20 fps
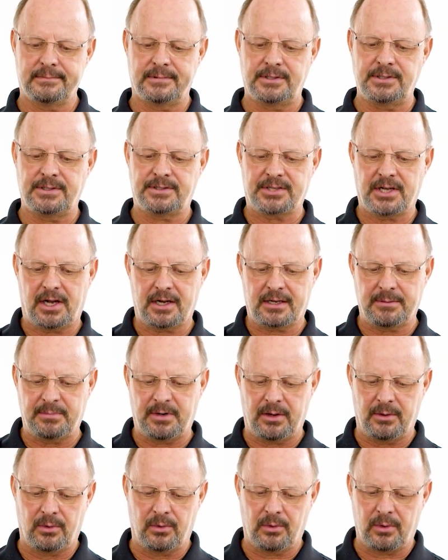When you talk
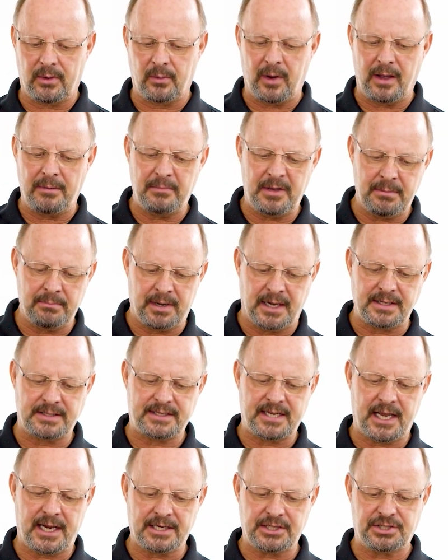about, well, what do I mean by
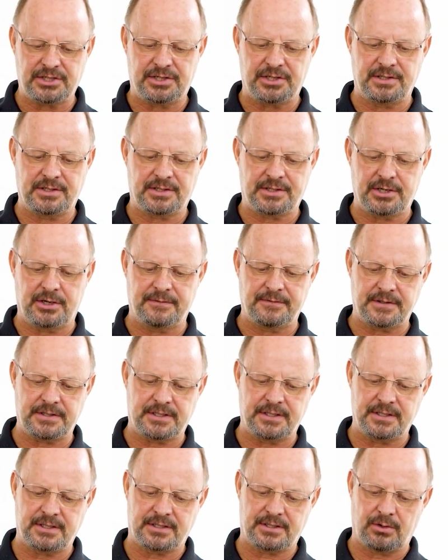textured
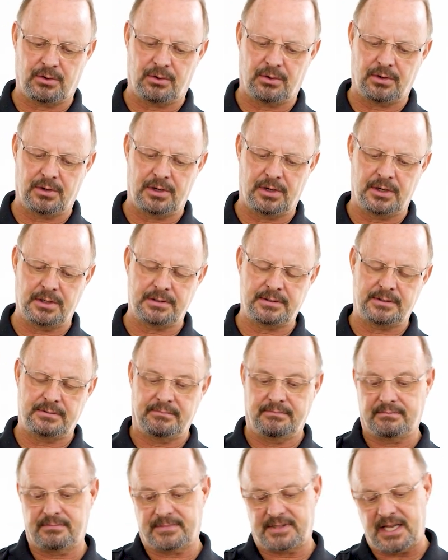surfaces or
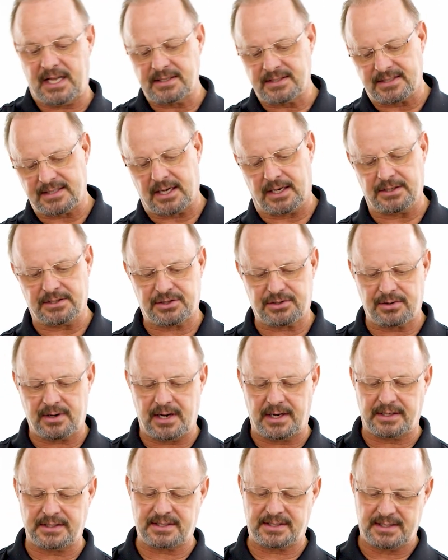tensile
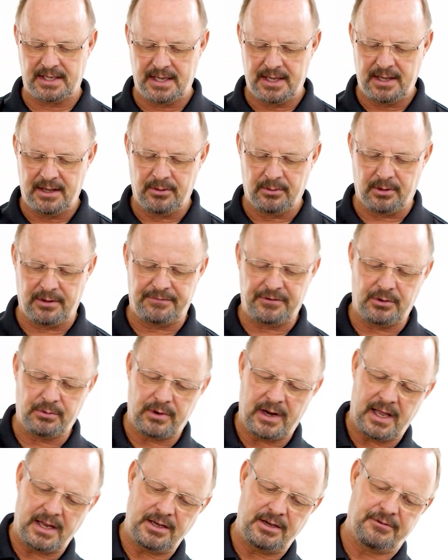strengths? Well, if you
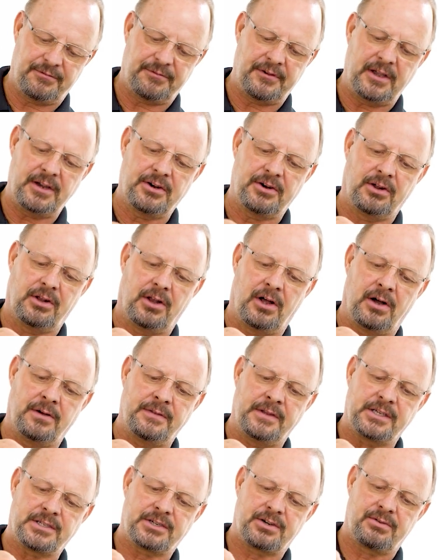ran your finger
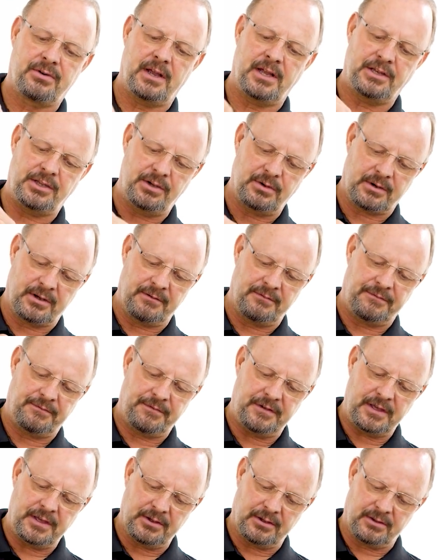along this grid, you can
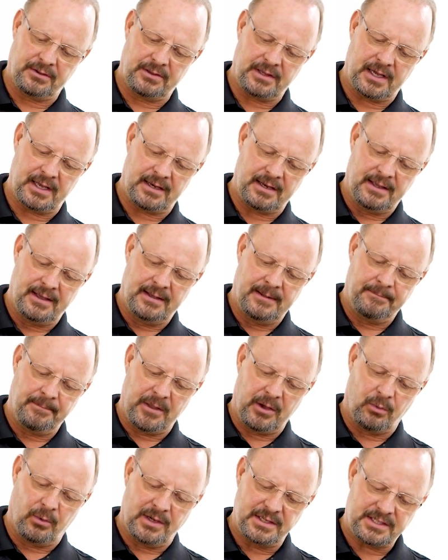feel that
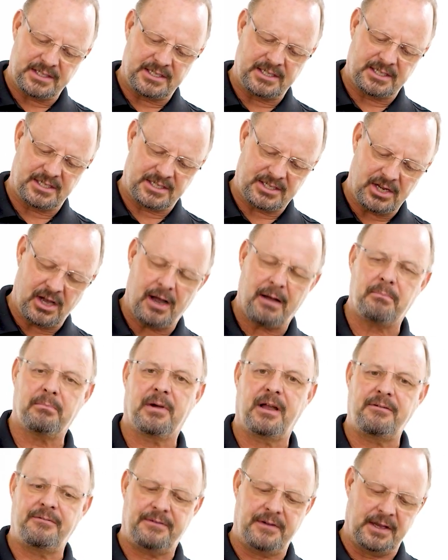it wants to stop
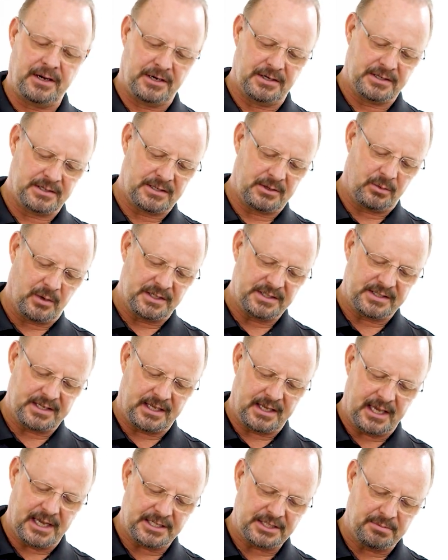my fingers. It wants to
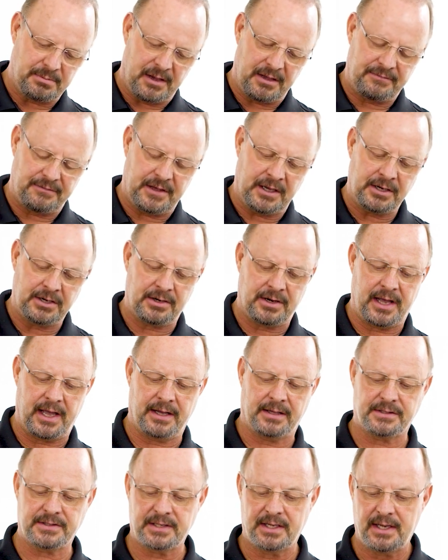catch my
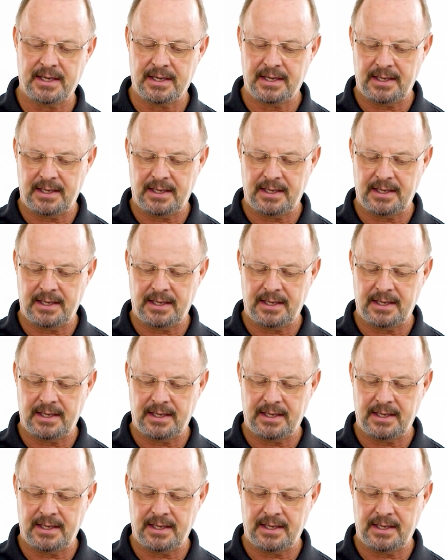fingernails.